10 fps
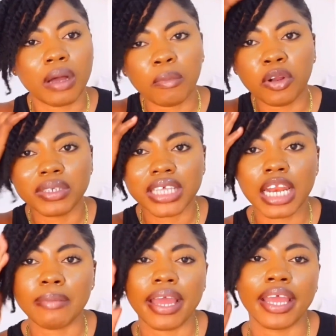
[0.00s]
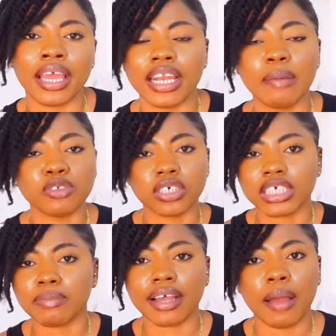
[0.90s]
I'm going to be styling my hair. Let me just
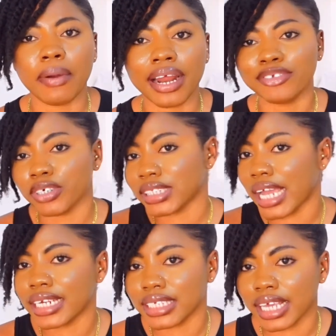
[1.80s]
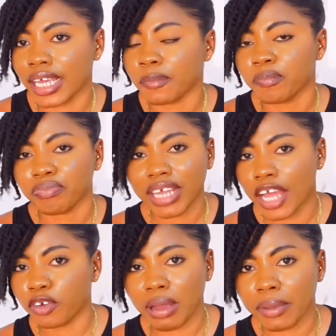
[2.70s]
set my camera and just style this hair
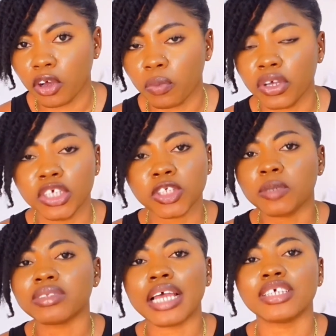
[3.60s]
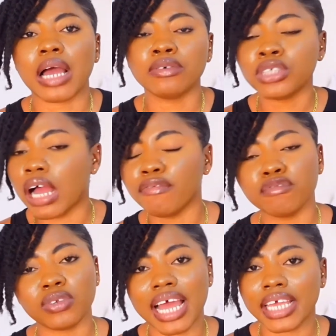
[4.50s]
and do my makeup. Sometimes I
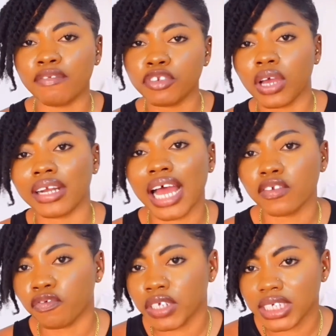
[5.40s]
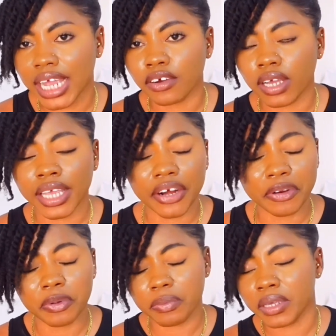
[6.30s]
will do like a video and outfit, kind of get
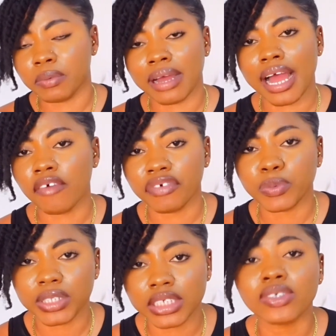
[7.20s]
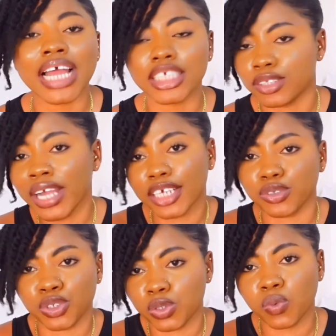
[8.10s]
ready with me with my outfit. With you guys
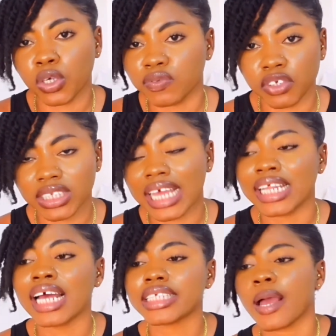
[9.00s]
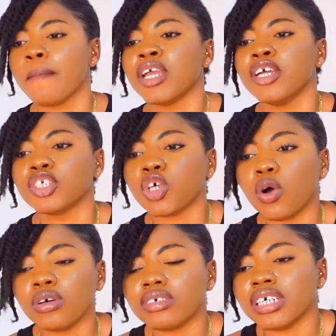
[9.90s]
usually watch videos like that.
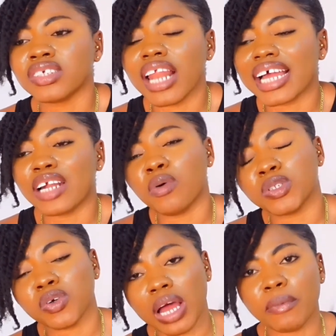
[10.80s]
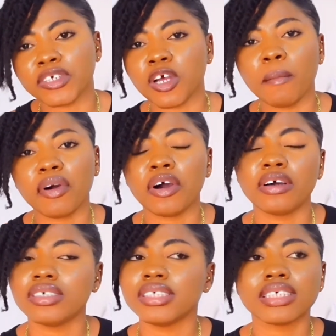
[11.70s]
So it's not like I don't want to collaboration,
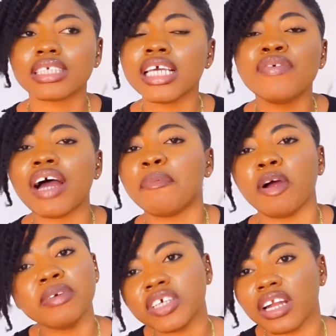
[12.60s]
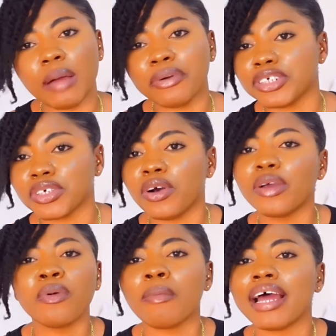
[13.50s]
but if I promise a collaboration,
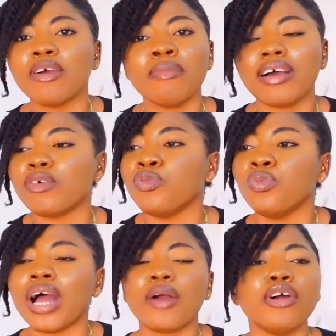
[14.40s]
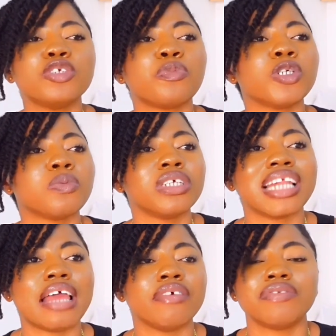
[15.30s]
we are going to postpone it
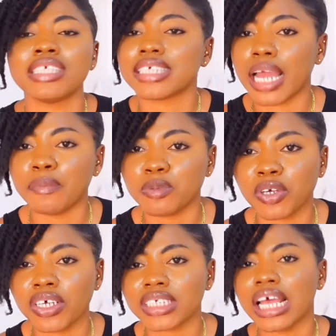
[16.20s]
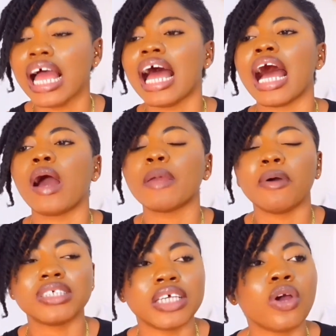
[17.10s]
like 15 times, because I'll keep
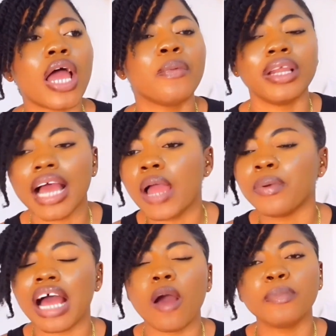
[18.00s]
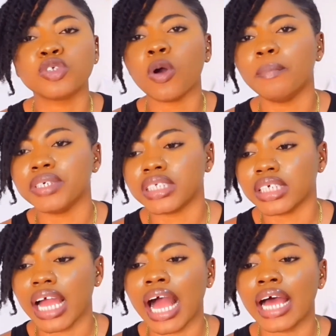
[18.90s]
on saying I'll be so
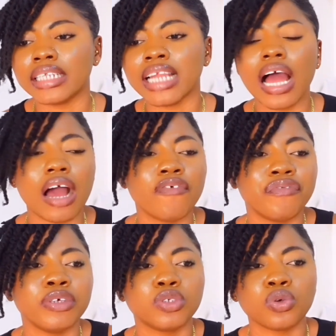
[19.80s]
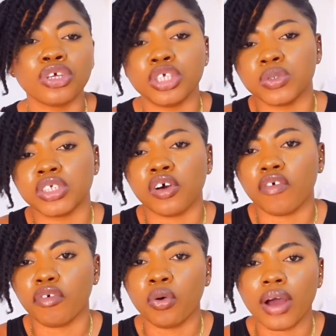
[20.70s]
busy, and now I'll feel so guilty
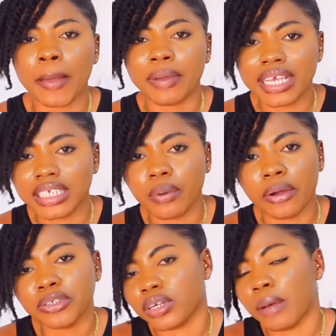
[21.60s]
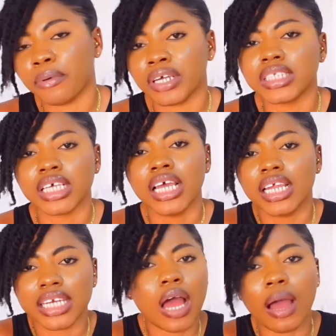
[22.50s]
of, oh, I said we're going to collaborate,
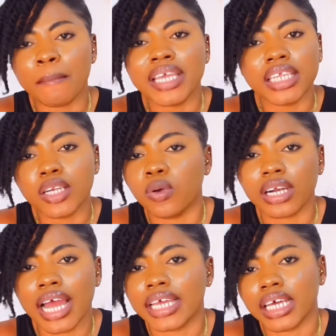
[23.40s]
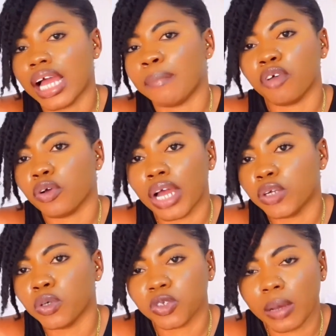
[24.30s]
now I'm making it look like I
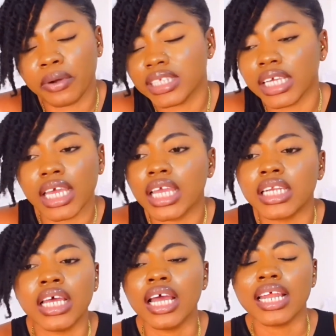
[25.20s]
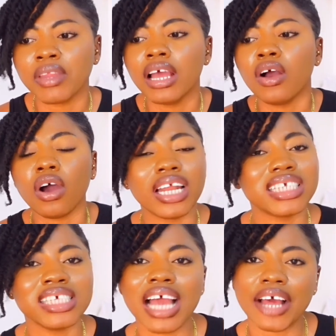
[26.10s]
don't want to collaborate again.
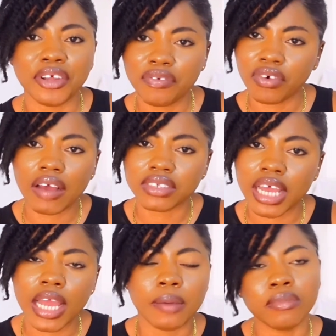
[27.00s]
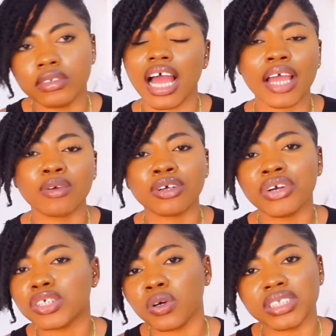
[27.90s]
Honestly, I don't even have time. I
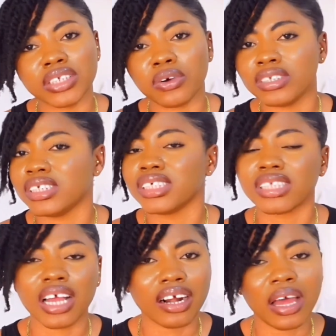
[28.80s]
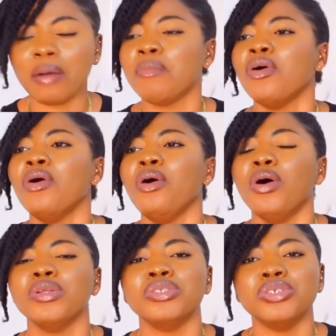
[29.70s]
create content on Instagram,
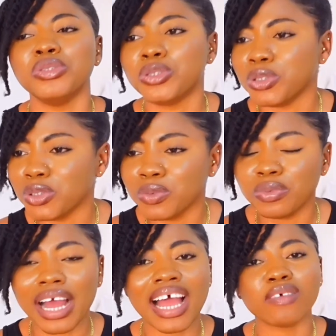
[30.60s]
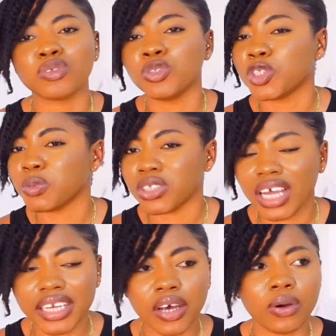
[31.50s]
on YouTube. I have 2 YouTube
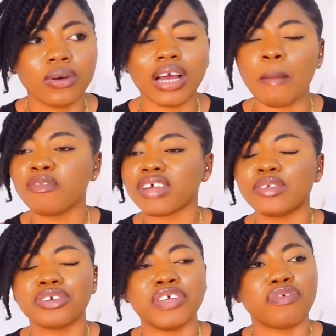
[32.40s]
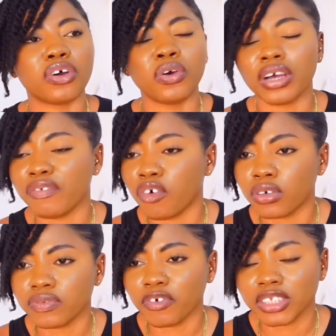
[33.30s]
channels. I'm trying to create
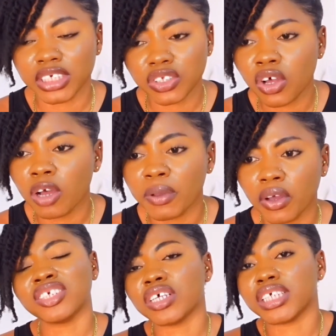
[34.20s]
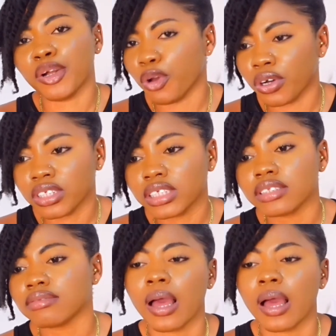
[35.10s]
for TikTok. It's just a lot.